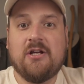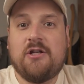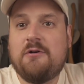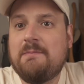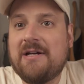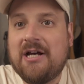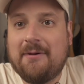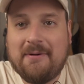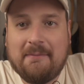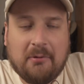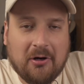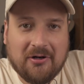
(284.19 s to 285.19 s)
you become
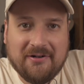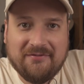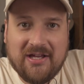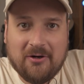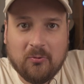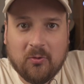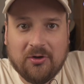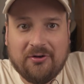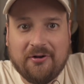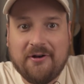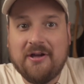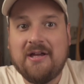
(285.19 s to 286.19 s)
a part of that
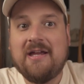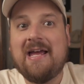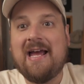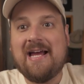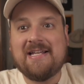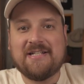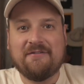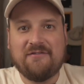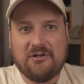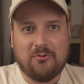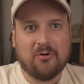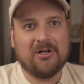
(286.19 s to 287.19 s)
world as a
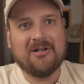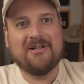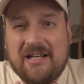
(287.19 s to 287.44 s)
viewer.